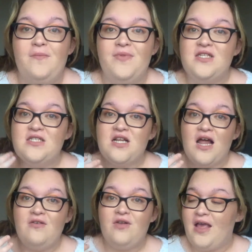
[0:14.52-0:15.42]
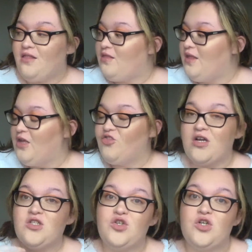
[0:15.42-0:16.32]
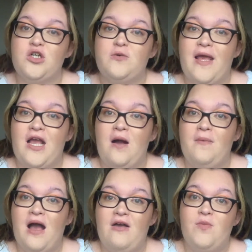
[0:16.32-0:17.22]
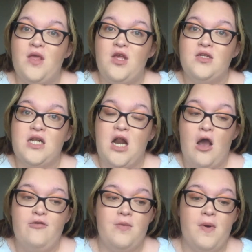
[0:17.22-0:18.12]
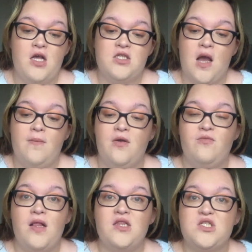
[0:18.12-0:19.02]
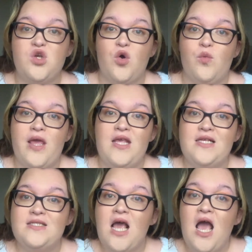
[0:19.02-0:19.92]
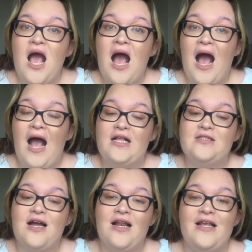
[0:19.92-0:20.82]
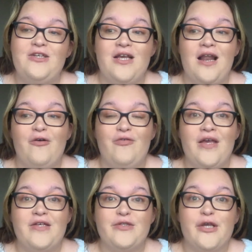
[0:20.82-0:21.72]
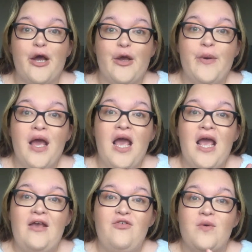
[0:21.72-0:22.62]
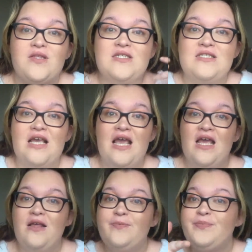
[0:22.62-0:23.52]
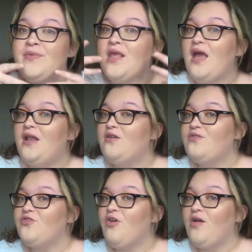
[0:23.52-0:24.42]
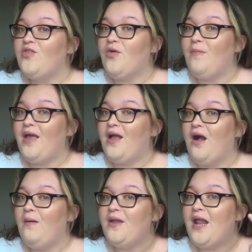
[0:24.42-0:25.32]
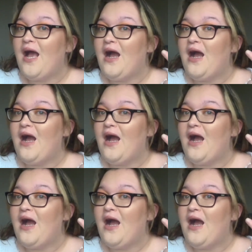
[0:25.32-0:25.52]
this is kind of like the drugstore makeup I have been using over the past couple of months or weeks, and I literally love it. So if you want to see any of the drugstore makeup and